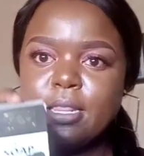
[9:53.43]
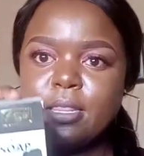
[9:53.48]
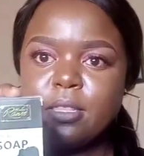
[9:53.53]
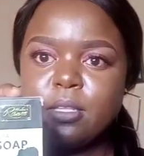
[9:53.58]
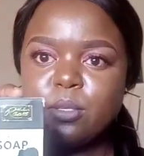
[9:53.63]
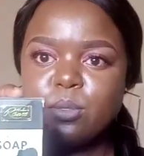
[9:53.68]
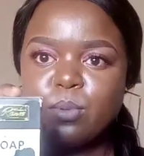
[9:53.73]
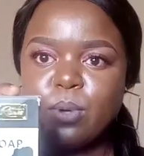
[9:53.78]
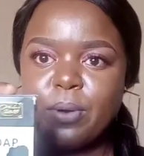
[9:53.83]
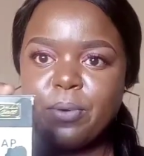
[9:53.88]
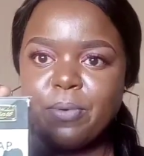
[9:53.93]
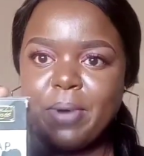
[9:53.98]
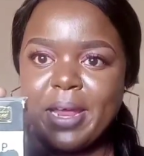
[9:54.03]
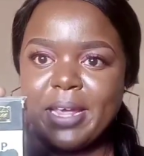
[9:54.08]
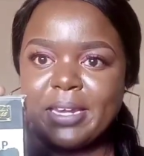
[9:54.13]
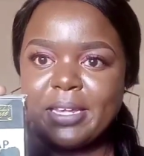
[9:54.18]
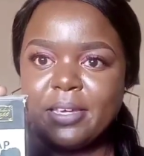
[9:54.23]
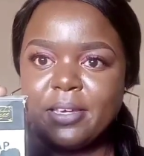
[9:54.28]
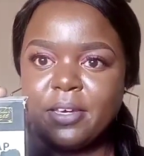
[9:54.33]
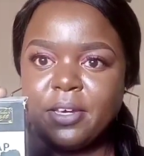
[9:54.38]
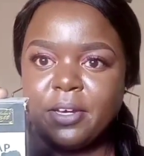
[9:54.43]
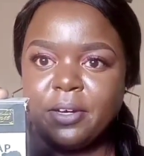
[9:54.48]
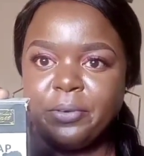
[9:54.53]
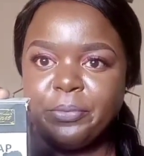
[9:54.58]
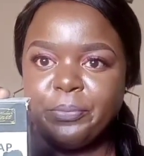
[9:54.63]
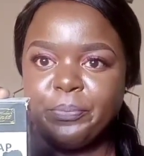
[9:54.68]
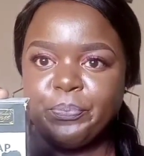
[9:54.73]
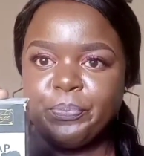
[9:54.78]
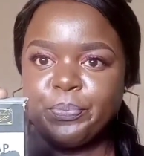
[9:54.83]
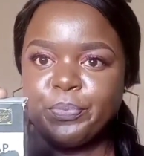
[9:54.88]
This one right here.
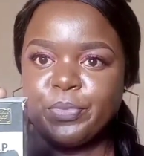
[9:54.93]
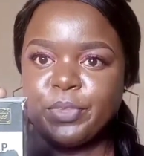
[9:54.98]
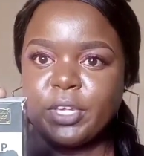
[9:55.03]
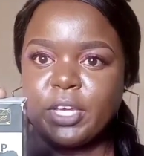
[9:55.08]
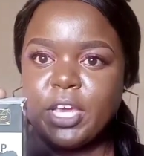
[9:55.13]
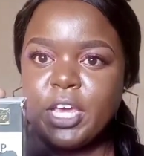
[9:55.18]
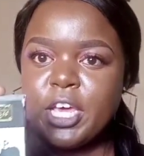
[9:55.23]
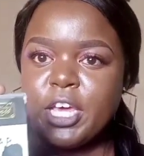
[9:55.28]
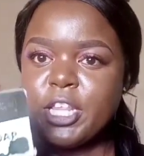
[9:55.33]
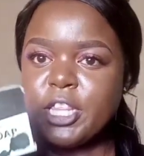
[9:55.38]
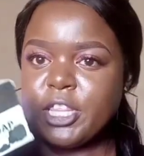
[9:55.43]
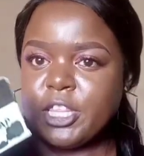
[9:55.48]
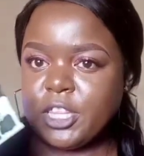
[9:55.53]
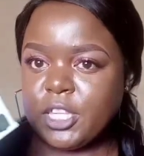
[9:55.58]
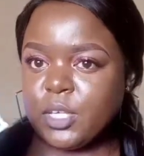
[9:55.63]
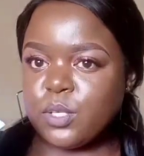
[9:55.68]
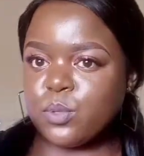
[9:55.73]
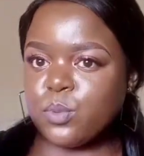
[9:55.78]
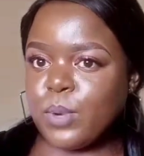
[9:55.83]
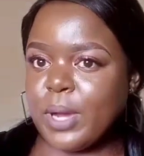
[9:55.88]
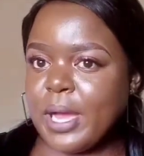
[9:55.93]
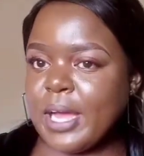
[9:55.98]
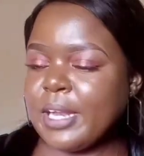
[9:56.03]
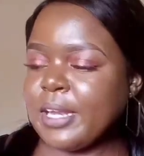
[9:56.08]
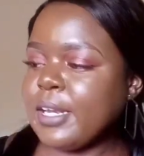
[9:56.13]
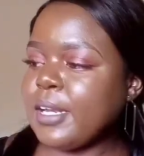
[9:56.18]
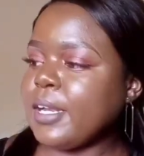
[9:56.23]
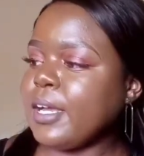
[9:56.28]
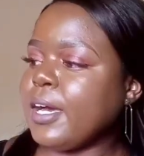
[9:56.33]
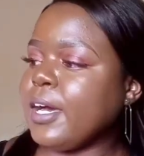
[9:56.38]
This
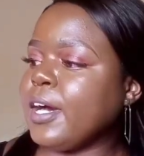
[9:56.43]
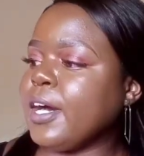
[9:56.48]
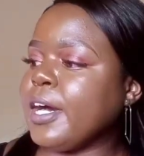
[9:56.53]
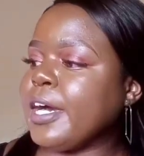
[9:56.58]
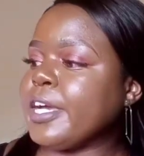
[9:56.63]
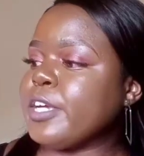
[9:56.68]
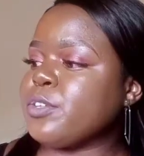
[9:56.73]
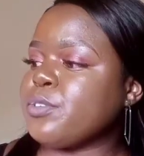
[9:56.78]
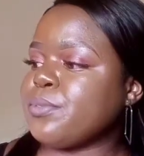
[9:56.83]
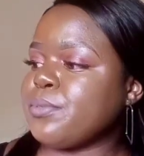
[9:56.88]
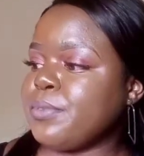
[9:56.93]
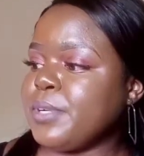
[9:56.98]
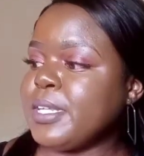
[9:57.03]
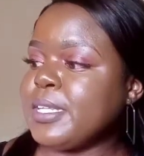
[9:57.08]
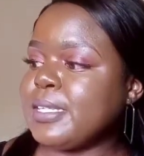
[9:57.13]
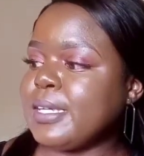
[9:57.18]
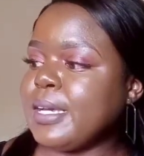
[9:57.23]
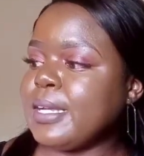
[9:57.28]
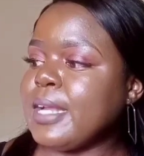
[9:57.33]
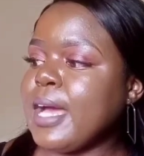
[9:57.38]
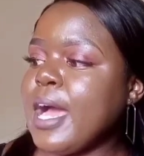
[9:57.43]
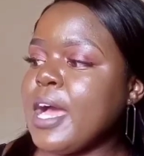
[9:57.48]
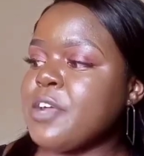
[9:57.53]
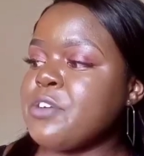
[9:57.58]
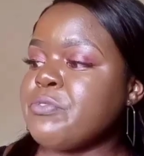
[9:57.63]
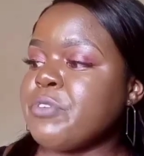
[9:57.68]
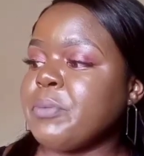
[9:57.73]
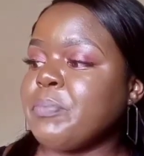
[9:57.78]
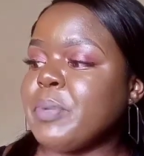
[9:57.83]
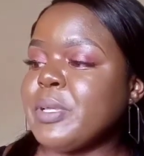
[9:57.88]
one is written
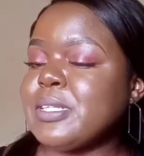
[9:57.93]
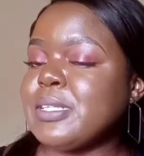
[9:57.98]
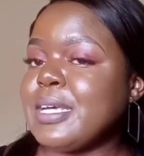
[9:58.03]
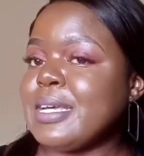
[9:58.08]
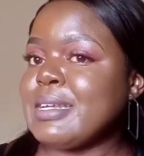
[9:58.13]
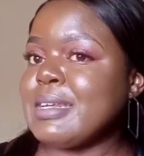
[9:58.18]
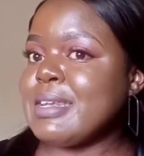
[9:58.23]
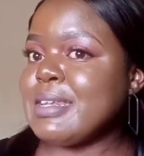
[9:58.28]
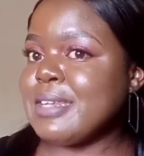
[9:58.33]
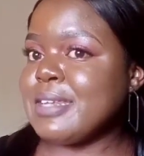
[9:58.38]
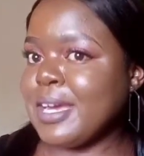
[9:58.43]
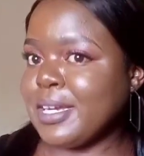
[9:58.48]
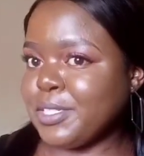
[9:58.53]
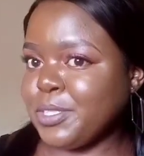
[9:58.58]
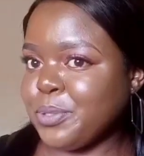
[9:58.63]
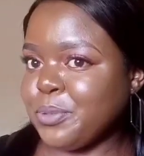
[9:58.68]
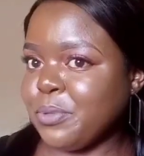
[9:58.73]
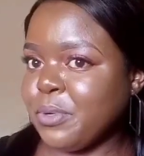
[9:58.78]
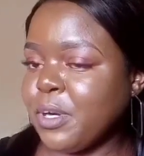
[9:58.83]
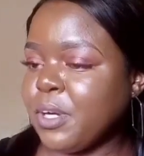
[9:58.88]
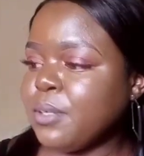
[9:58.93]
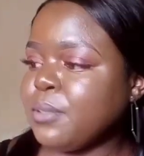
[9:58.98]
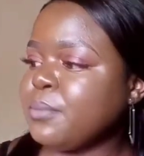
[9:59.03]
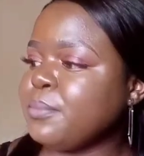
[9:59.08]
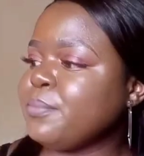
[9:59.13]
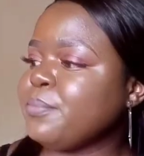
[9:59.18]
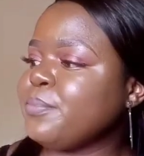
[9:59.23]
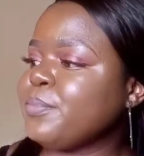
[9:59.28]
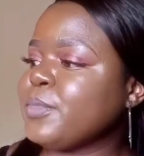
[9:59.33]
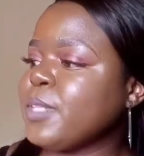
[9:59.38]
100% natural.
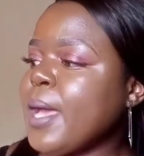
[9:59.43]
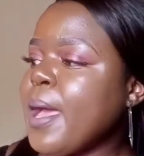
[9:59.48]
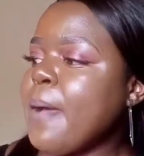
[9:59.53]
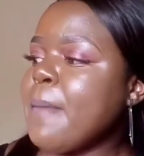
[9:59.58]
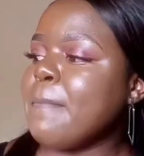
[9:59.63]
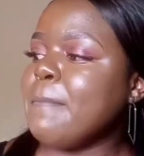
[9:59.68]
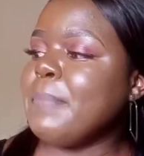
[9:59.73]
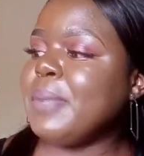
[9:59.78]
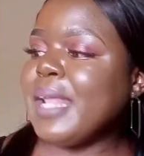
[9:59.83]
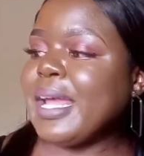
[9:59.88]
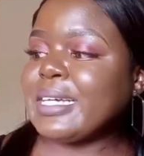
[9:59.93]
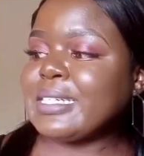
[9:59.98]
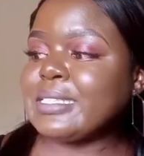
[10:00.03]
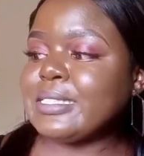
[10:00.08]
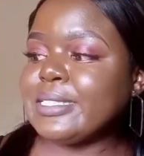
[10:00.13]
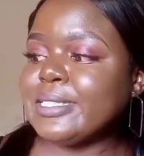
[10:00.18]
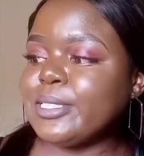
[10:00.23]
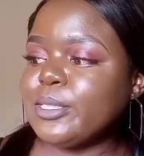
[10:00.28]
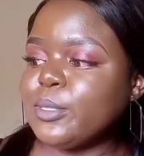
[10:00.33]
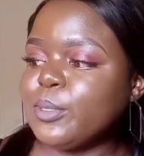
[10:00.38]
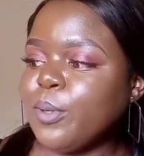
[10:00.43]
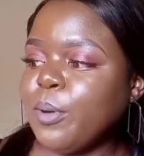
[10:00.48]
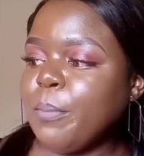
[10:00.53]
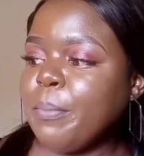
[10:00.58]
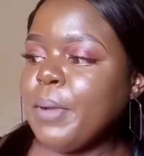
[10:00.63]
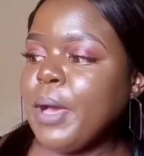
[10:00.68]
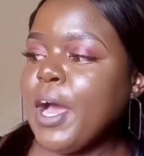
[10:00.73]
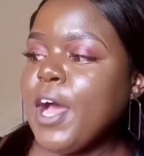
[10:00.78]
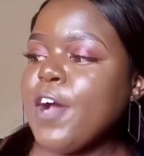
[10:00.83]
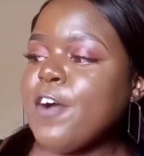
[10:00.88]
Black seed
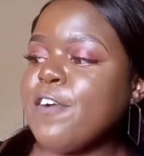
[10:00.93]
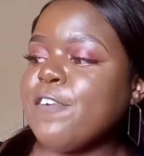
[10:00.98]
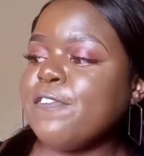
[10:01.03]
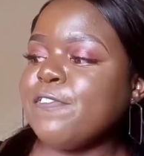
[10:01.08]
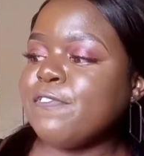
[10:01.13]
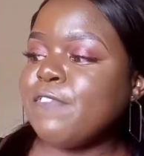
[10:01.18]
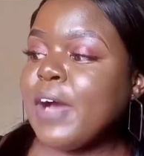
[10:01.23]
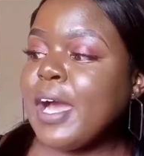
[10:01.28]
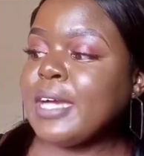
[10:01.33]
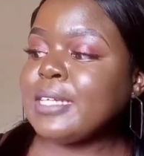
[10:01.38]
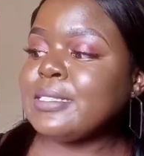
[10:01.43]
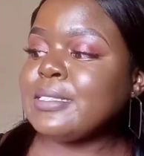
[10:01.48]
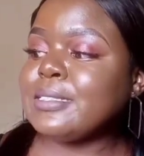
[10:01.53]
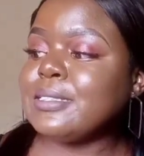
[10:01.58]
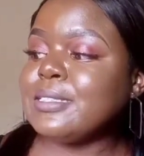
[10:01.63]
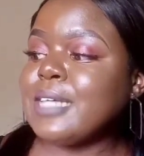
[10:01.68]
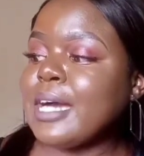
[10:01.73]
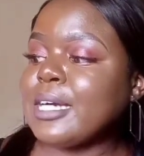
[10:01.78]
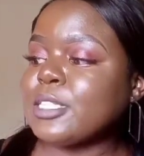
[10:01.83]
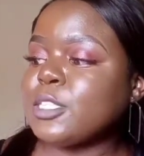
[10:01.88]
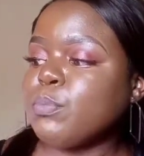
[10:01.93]
soap fights dark